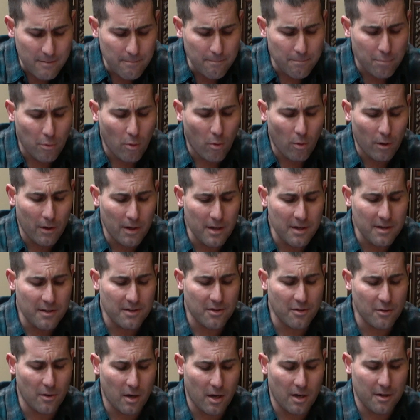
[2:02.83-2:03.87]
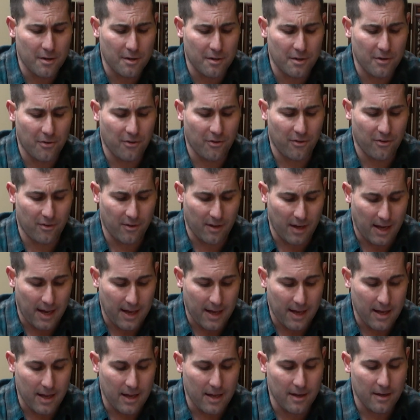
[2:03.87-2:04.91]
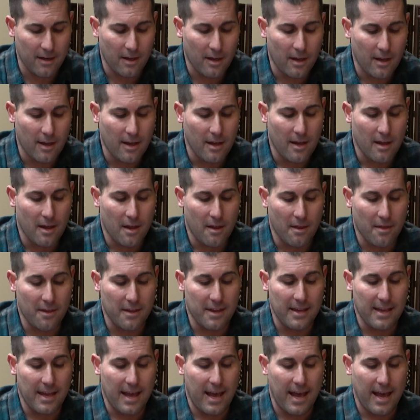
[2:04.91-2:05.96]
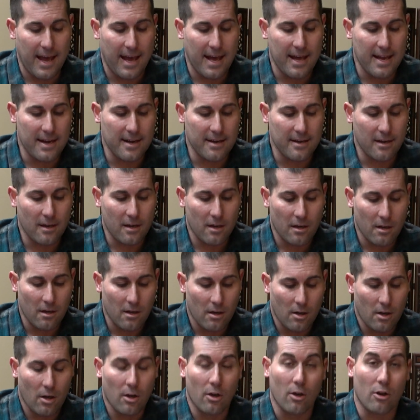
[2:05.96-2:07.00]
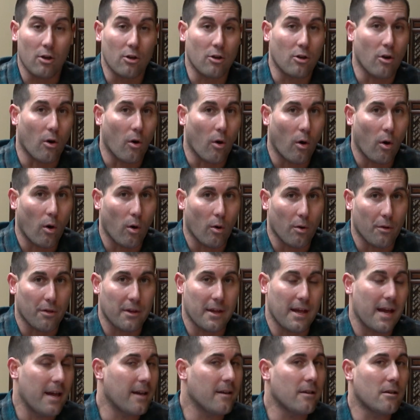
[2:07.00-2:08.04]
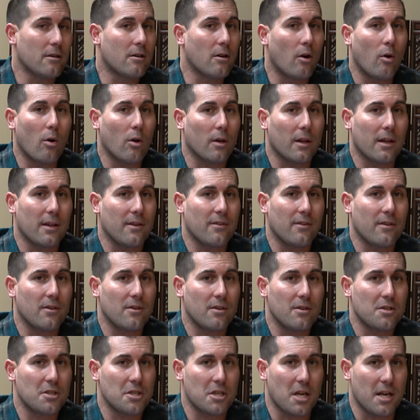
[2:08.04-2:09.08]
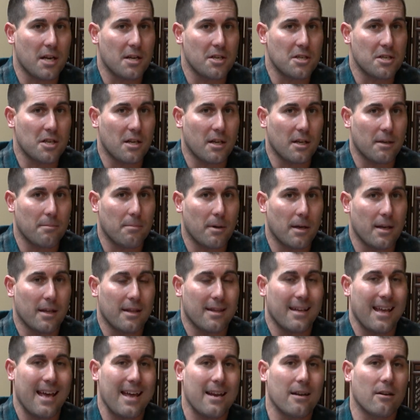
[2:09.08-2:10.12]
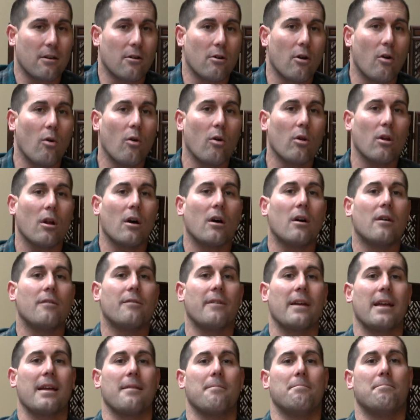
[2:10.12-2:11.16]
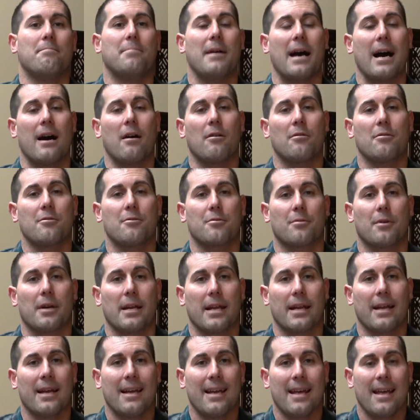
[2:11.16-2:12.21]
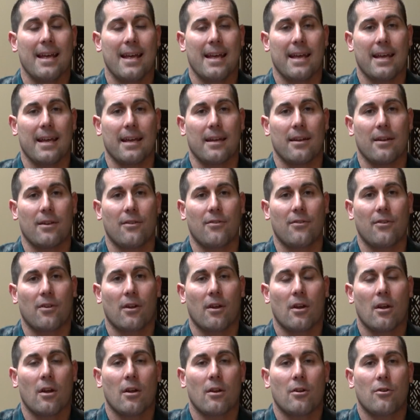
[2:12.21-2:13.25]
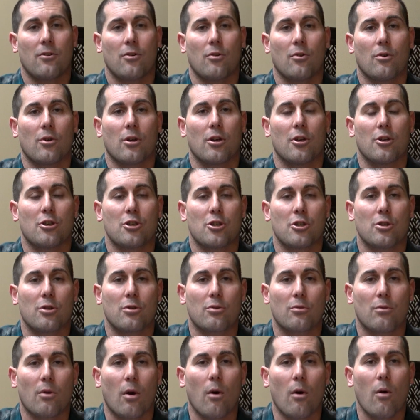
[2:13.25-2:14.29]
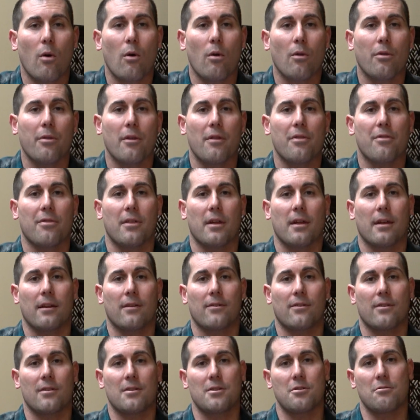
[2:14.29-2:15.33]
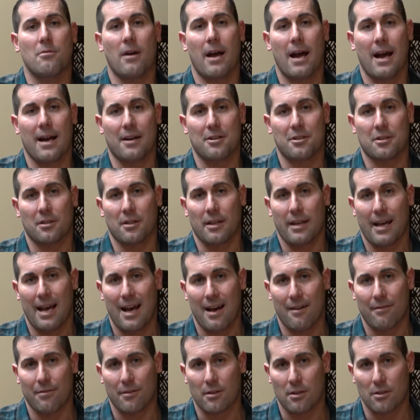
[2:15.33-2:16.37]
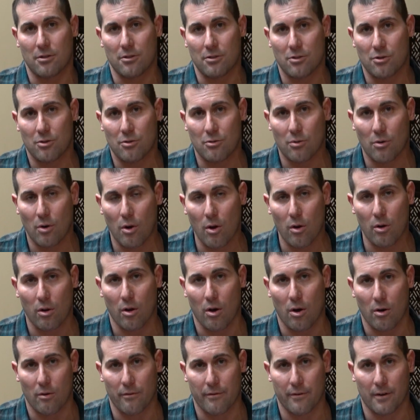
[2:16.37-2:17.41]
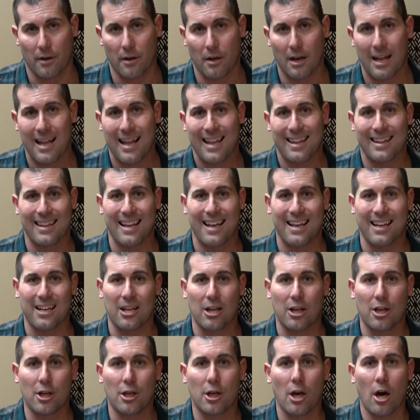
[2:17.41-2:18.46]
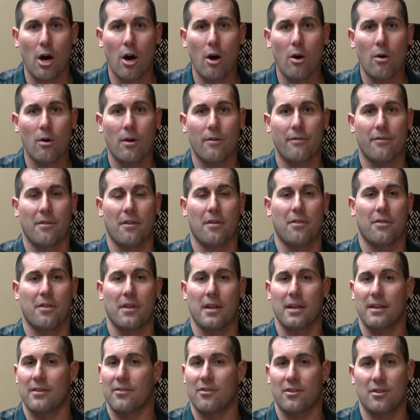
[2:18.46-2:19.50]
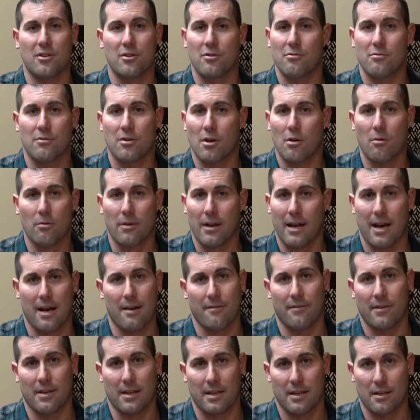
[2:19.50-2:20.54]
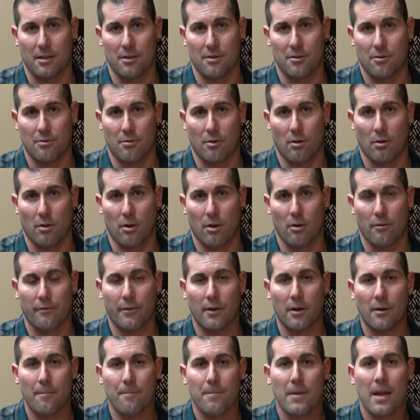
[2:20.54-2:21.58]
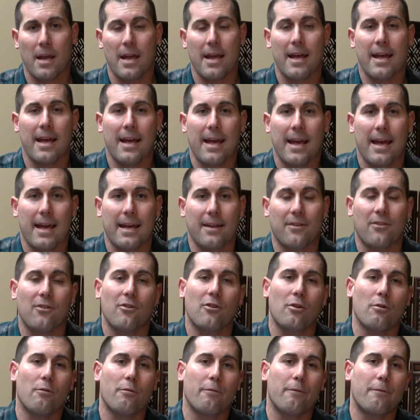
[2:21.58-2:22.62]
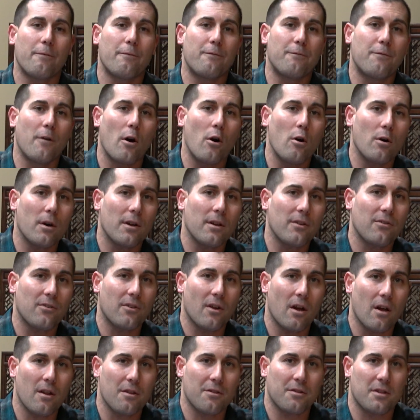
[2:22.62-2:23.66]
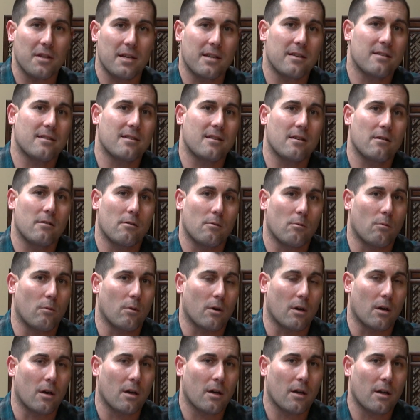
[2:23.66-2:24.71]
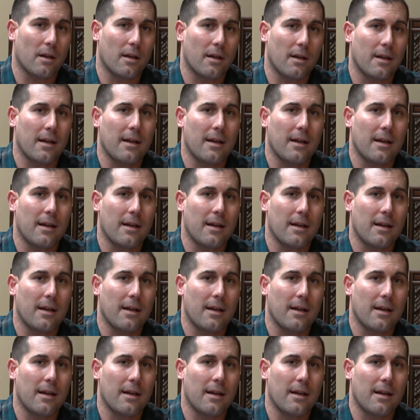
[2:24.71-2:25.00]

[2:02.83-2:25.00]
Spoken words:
important to understand the end goal. The end goal isn't to change anybody. The end goal of a boundary is to control the things that you actually have control over, let go of the things that you don't have any control over. It's to focus on things that work.